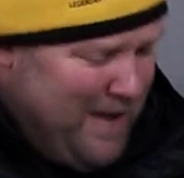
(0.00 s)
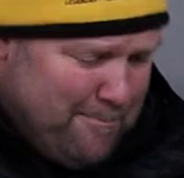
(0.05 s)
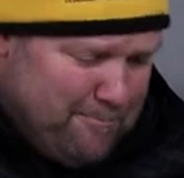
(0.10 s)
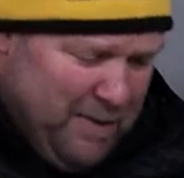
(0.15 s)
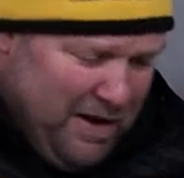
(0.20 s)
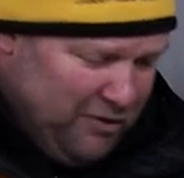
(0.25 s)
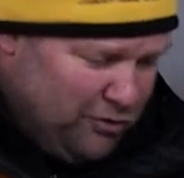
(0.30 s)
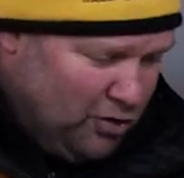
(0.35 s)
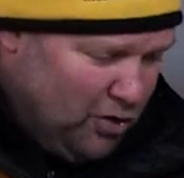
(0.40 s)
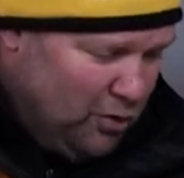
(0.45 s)
that
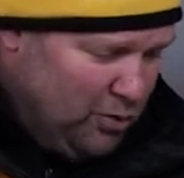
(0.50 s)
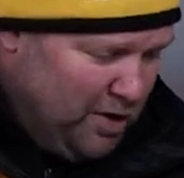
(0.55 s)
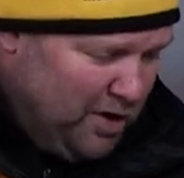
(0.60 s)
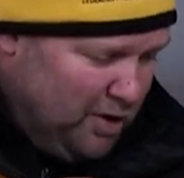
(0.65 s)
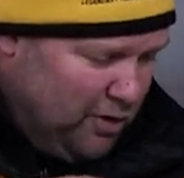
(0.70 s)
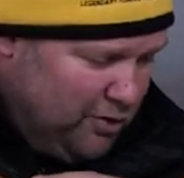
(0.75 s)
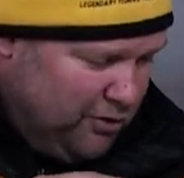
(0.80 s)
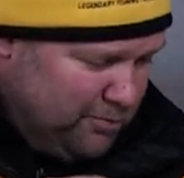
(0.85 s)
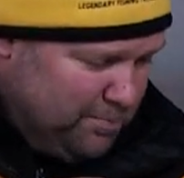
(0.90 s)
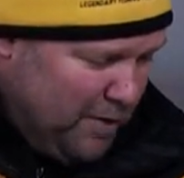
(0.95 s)
bait's all the way
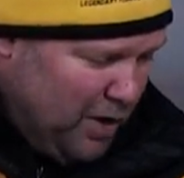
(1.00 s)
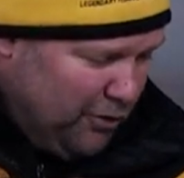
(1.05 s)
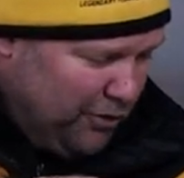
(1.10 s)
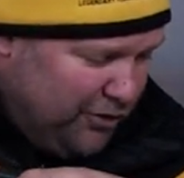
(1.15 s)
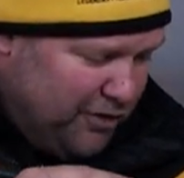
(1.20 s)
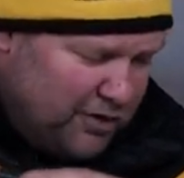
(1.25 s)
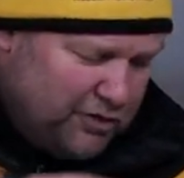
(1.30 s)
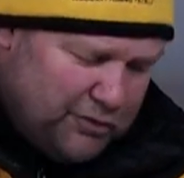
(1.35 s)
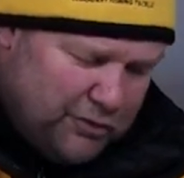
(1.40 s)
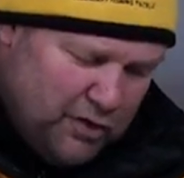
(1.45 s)
down his mouth.
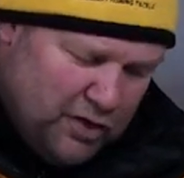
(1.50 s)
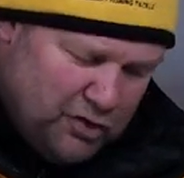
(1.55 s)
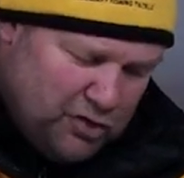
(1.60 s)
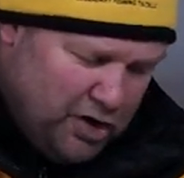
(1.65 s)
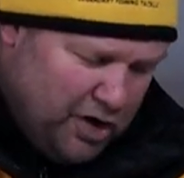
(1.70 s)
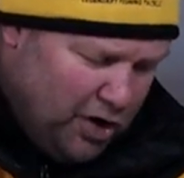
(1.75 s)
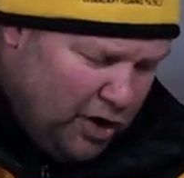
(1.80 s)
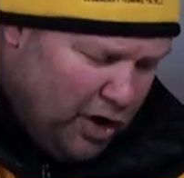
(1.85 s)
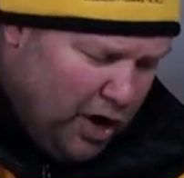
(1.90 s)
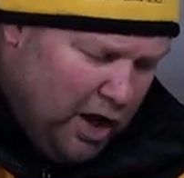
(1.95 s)
This fish
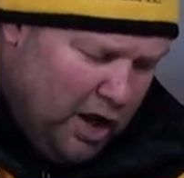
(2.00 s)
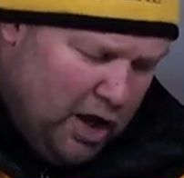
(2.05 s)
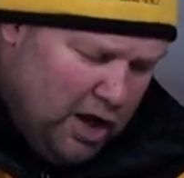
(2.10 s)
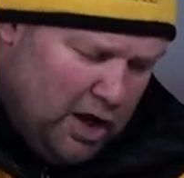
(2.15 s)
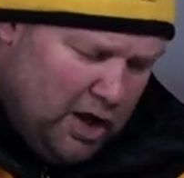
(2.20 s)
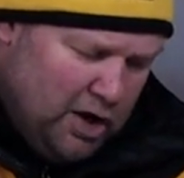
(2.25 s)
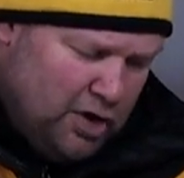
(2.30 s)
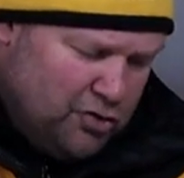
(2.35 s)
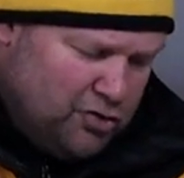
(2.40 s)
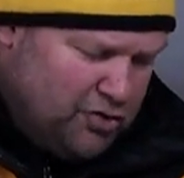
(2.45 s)
here
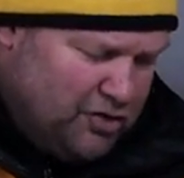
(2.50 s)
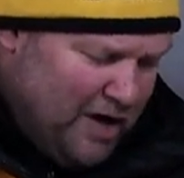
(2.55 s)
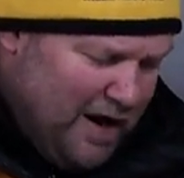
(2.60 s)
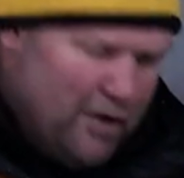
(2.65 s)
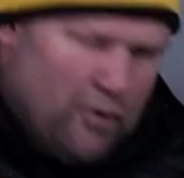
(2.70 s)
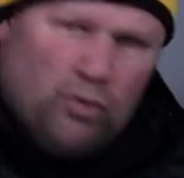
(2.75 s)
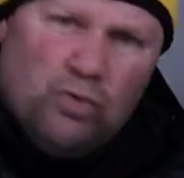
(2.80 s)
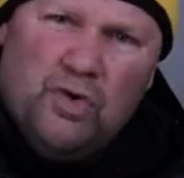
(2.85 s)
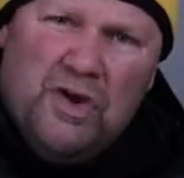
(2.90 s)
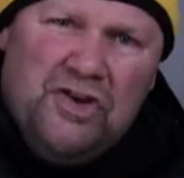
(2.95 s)
just kind
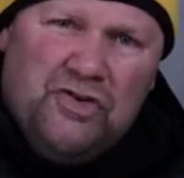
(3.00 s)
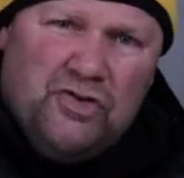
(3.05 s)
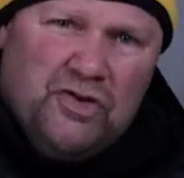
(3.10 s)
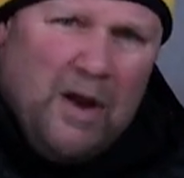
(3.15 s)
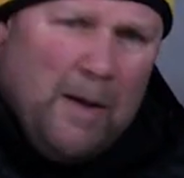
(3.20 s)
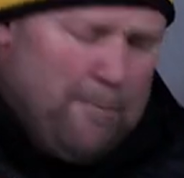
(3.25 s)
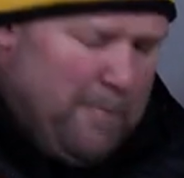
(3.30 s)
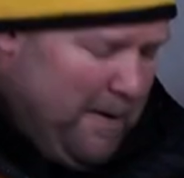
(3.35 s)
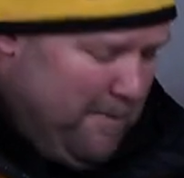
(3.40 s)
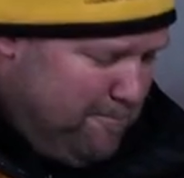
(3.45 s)
of reached
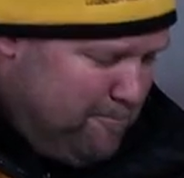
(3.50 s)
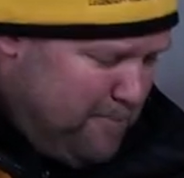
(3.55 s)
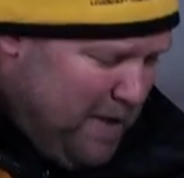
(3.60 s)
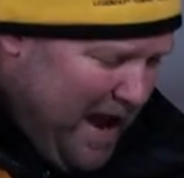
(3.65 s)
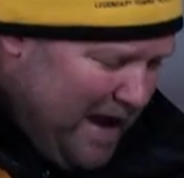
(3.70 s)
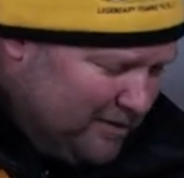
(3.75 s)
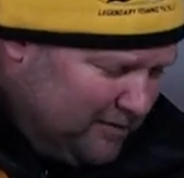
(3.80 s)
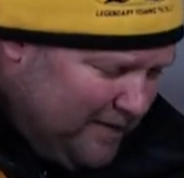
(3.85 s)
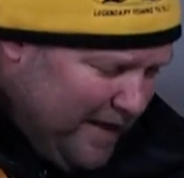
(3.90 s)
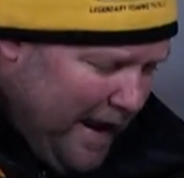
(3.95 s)
up and
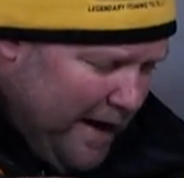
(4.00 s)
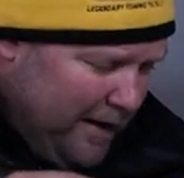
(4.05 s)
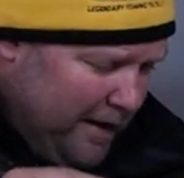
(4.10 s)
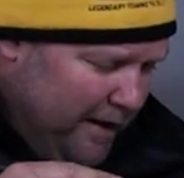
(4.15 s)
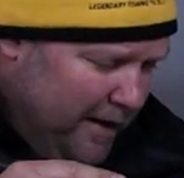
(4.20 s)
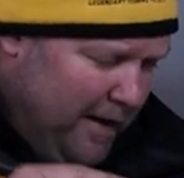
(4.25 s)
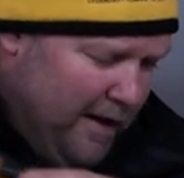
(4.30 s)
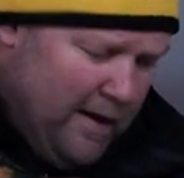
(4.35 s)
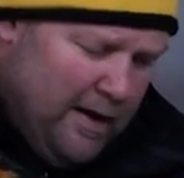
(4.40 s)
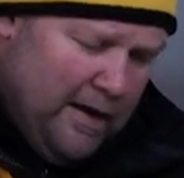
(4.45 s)
pecked at
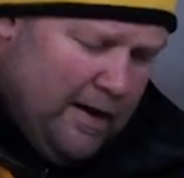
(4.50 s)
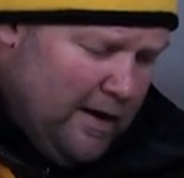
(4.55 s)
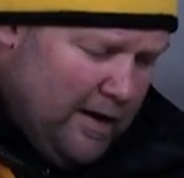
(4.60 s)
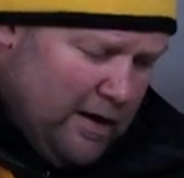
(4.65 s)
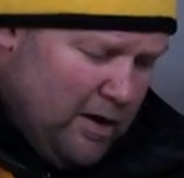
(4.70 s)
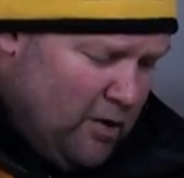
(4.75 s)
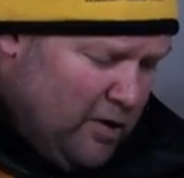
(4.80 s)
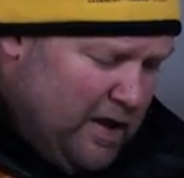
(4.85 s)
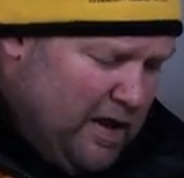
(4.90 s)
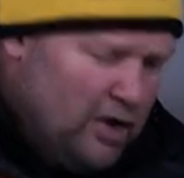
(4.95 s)
it.
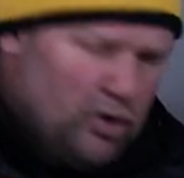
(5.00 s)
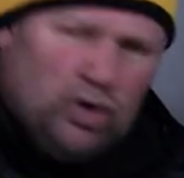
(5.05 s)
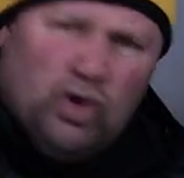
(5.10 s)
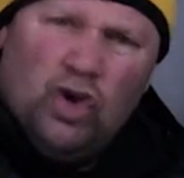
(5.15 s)
You know, he had